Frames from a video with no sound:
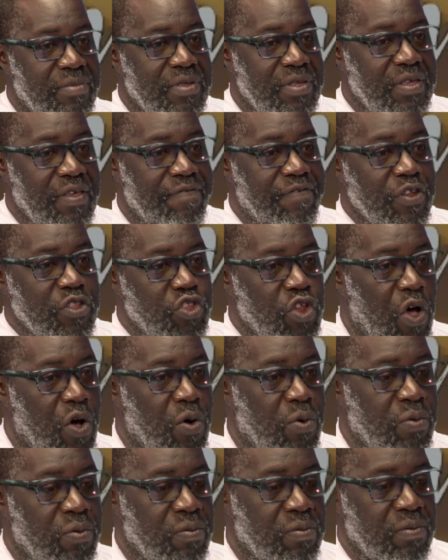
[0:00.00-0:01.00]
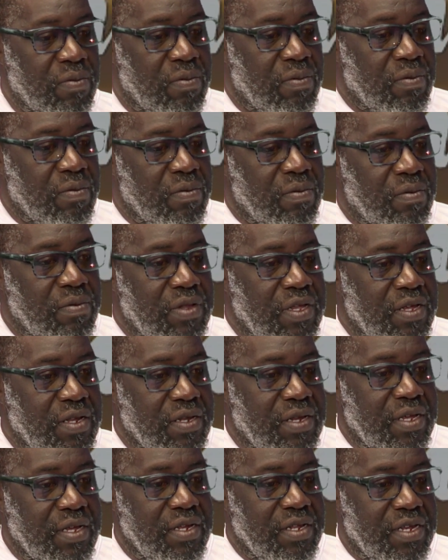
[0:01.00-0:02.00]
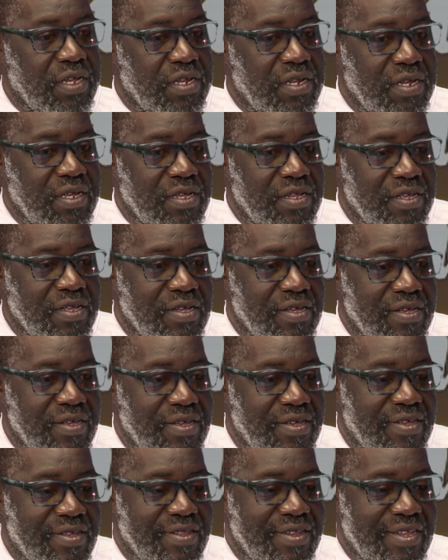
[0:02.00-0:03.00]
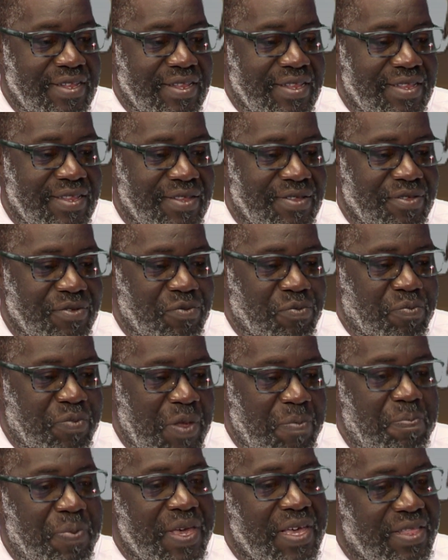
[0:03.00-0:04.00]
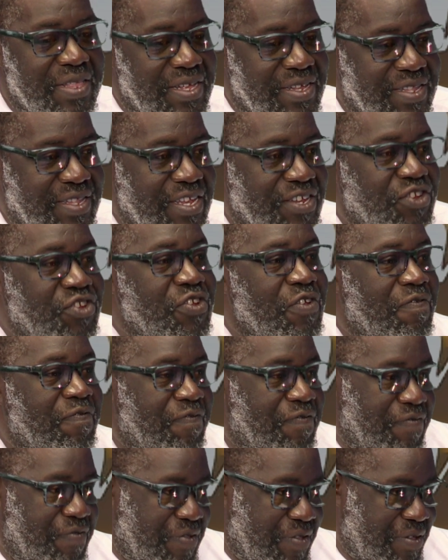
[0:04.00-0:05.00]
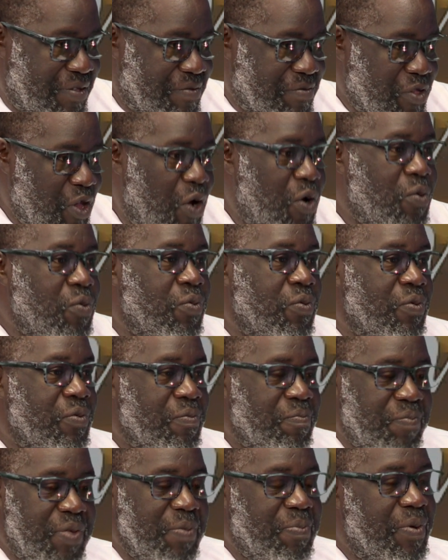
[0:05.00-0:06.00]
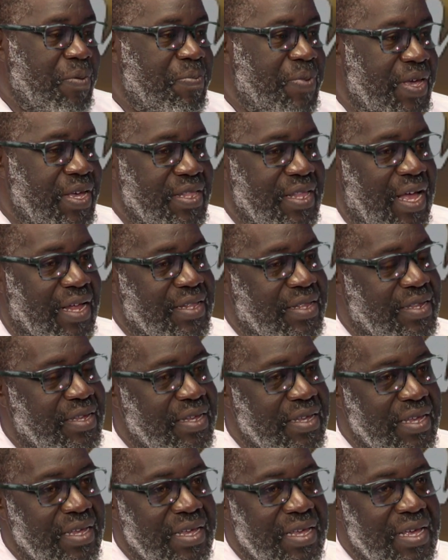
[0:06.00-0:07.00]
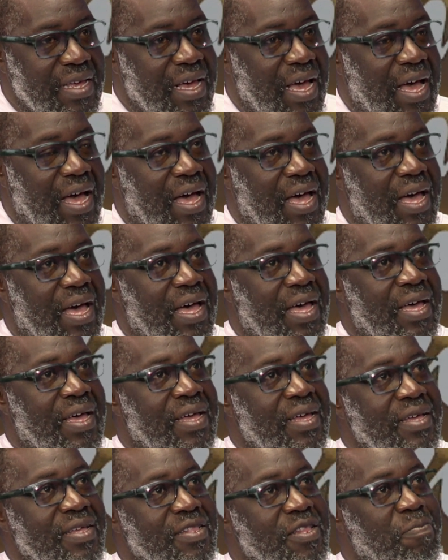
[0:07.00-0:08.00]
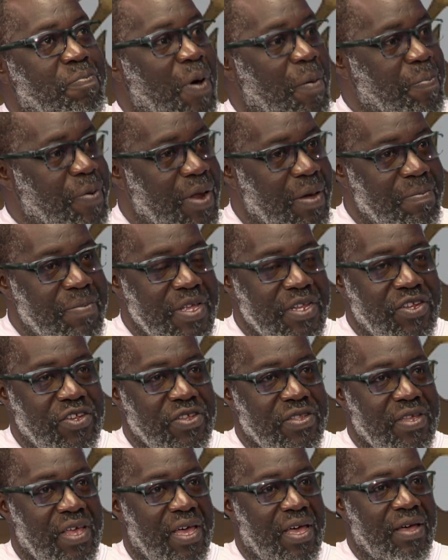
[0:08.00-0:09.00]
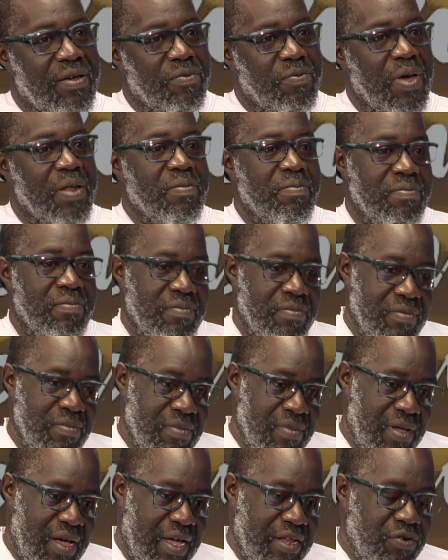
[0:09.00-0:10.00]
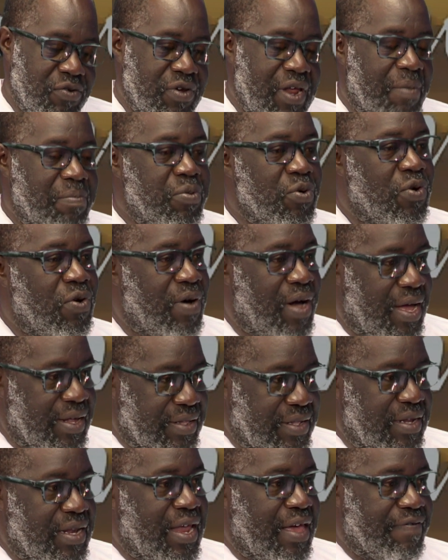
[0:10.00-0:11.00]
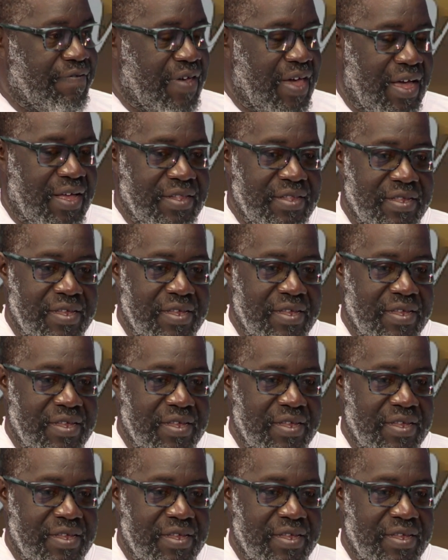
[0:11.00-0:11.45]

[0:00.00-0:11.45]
Even now, the bathers, they shift. Now people bathe at the popular beaches are, well, I know that Boko has a lifeguard.